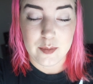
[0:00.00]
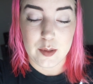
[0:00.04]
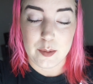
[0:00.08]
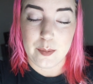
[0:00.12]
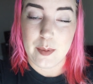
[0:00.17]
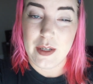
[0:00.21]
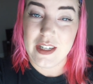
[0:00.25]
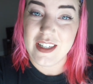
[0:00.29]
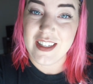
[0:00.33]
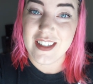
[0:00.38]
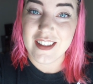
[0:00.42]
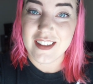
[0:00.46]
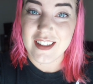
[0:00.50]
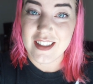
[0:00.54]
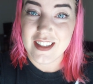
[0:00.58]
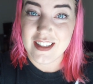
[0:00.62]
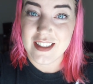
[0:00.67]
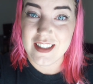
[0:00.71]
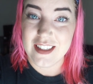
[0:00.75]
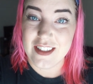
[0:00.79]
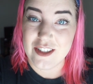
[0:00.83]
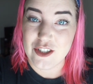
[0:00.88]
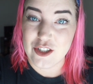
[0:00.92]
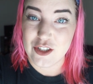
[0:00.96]
but basically
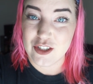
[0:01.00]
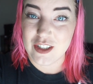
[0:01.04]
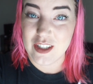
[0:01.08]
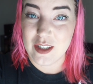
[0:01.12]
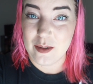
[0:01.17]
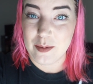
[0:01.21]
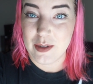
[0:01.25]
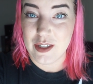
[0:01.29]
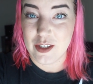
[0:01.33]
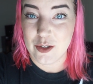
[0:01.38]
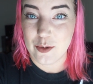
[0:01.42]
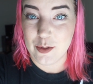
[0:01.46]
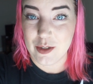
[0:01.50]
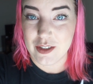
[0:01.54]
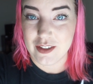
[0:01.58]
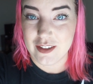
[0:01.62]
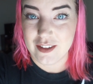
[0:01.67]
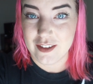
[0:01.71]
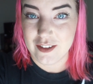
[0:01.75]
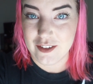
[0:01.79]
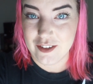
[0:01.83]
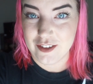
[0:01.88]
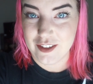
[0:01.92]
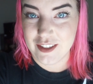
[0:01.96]
this is just gonna be a quick
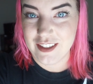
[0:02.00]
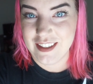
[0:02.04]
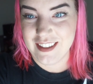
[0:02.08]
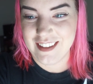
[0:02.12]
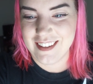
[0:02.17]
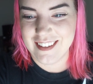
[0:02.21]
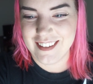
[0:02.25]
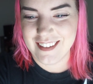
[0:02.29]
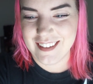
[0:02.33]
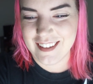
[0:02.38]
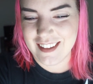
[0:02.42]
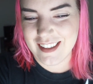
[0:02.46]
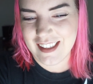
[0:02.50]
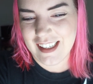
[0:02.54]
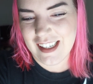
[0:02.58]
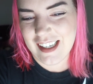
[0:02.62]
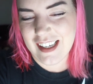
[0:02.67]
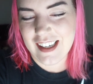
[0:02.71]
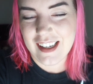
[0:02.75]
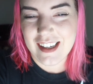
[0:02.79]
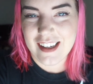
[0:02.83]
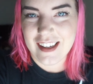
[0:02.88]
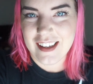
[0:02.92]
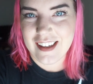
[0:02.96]
little
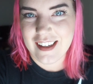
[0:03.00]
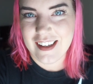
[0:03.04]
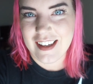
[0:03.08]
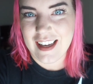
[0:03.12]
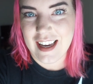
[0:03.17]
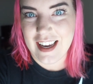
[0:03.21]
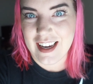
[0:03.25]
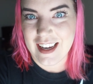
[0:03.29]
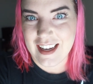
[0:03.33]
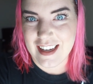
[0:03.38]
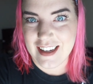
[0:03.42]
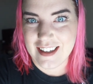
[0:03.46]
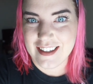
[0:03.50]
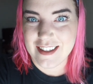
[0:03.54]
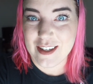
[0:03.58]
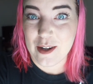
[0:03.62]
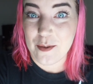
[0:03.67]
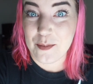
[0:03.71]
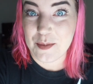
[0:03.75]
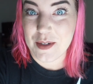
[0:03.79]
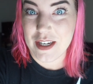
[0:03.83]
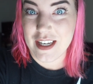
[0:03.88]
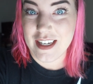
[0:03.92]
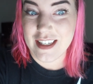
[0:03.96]
hey guys
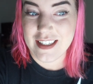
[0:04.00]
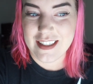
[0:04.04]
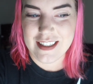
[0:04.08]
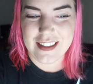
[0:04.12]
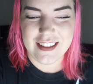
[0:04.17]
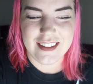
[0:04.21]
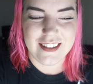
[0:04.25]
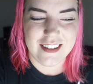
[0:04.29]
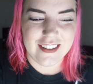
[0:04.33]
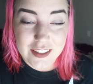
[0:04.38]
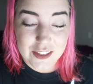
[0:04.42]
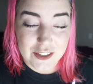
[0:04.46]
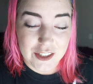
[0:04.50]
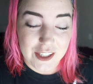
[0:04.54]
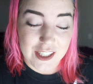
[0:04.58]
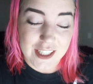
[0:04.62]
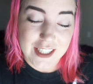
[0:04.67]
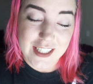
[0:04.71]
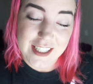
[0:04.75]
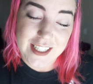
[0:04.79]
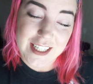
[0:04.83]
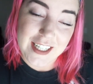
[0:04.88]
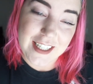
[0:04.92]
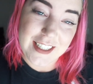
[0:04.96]
update. So I
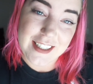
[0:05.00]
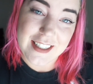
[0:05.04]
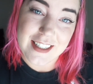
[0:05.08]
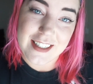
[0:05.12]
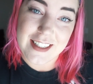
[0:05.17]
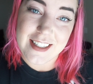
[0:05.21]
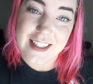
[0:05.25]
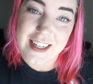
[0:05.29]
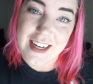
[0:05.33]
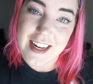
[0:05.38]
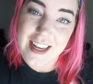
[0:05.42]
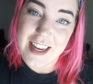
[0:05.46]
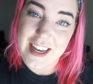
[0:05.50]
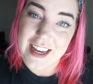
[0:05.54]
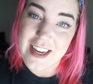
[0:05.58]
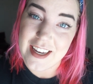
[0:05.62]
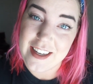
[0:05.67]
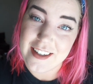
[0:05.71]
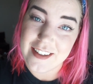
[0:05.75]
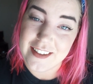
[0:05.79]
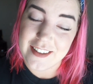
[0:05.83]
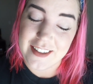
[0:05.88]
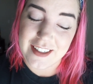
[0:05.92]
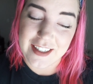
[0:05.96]
get to Texas
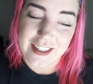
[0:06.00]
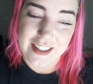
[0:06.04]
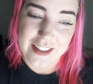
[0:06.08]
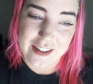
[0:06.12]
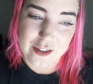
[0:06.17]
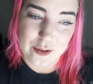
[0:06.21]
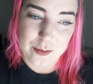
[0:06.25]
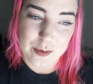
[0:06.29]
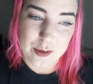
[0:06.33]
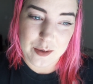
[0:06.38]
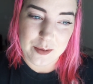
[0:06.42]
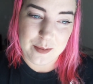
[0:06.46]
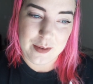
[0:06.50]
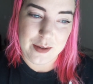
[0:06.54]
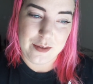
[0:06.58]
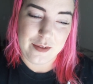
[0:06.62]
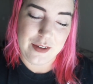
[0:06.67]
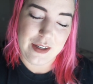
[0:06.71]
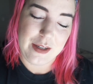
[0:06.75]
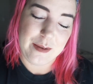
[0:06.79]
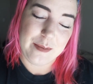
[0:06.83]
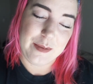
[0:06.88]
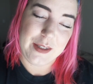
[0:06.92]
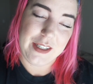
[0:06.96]
today and I'll be with my
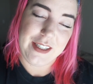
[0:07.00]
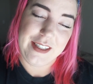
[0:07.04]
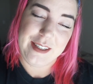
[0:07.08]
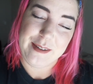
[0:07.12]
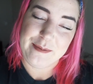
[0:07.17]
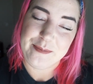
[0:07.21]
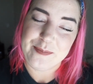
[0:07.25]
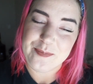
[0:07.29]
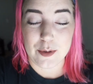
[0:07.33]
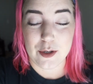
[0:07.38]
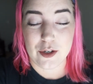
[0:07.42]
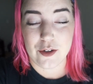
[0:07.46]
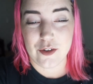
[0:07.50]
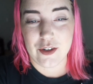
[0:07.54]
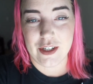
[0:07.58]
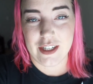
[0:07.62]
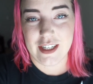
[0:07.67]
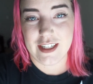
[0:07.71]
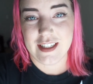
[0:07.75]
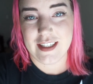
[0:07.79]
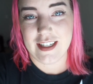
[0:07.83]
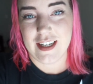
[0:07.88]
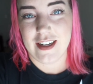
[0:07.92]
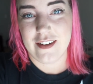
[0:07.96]
family. Tomorrow I
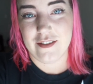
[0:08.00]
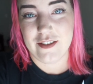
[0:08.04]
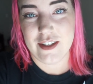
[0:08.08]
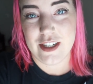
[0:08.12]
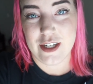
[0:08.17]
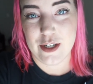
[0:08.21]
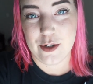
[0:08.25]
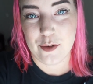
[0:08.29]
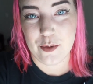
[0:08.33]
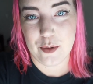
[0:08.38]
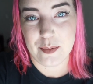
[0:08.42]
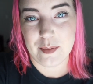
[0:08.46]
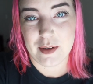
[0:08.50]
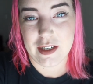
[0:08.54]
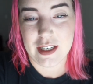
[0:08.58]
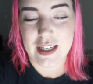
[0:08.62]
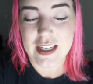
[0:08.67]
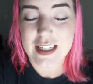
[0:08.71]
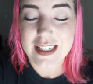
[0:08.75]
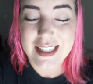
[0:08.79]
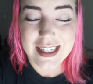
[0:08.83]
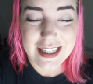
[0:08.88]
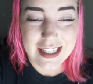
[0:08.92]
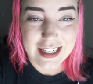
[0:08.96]
get to have dinner with my
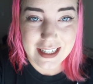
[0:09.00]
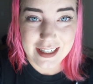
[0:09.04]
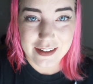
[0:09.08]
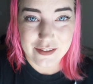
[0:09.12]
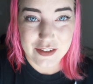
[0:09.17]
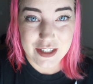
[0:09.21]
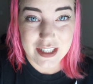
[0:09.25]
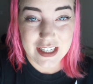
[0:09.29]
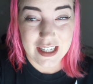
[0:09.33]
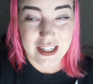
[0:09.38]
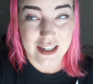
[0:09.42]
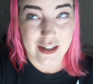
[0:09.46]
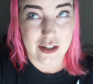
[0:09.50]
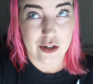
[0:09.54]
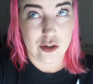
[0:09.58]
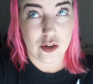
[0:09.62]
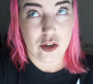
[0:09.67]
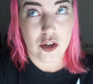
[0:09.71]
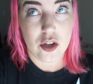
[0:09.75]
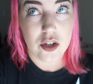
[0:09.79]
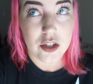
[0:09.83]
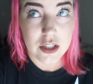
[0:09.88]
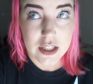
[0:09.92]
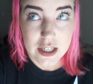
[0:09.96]
cousin that I haven't seen in a
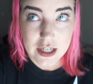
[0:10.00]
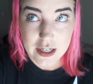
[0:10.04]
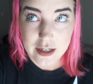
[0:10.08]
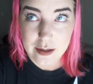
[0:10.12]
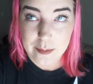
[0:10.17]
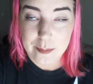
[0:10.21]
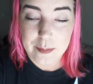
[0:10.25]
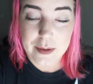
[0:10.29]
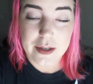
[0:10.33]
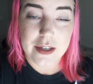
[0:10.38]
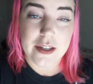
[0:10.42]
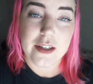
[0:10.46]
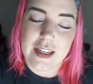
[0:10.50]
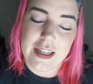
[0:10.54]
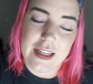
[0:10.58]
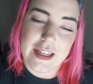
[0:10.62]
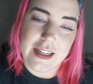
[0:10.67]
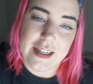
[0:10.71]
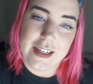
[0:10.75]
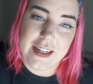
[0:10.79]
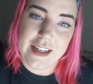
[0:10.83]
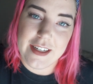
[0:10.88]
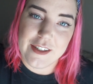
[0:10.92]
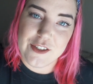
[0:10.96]
long time,
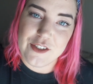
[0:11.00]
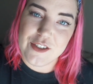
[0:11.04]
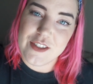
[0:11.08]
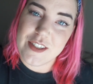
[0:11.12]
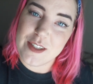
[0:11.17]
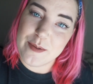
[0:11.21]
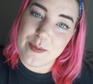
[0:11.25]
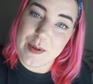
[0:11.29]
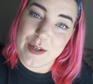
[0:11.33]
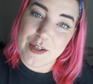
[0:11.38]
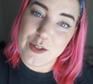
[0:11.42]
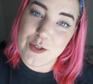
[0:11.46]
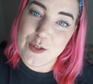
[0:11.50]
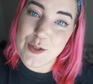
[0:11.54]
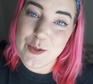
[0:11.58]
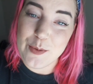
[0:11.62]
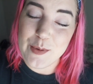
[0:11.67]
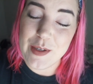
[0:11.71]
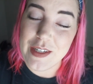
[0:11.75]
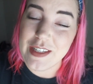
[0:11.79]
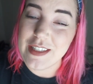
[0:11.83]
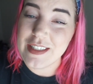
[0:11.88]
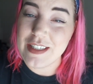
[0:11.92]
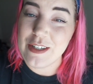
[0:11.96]
and I just spent 2
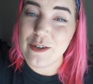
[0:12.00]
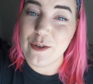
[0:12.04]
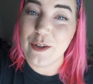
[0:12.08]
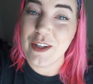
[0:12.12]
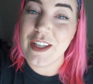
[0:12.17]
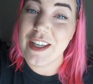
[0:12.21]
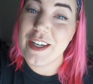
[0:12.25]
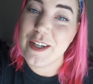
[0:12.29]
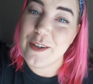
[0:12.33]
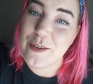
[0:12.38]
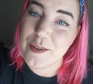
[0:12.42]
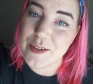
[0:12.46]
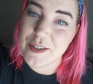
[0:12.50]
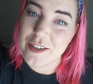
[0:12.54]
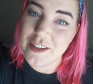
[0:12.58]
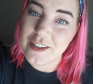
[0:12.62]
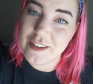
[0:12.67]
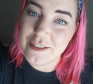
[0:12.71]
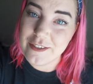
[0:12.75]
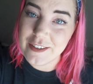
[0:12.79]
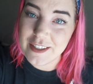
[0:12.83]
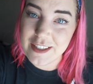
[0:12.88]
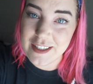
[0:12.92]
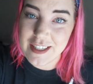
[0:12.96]
weeks in Orlando. It was a
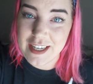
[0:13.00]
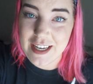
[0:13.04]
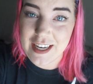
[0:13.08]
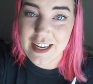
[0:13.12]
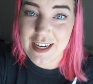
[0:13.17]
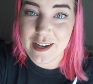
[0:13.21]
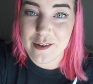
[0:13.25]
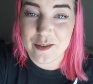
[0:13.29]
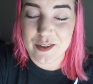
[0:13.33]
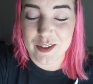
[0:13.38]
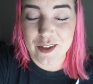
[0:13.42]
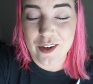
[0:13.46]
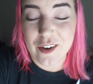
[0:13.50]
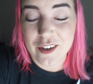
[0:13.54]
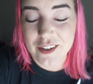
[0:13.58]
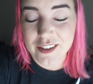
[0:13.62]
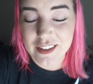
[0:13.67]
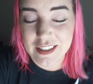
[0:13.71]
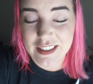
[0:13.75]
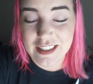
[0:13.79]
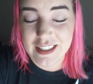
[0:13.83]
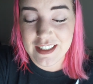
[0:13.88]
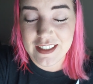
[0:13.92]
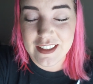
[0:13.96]
lot of fun hanging out with
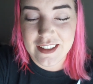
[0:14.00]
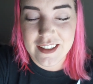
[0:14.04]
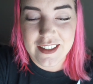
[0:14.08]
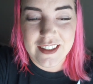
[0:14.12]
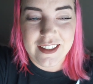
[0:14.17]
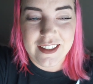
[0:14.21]
Carly,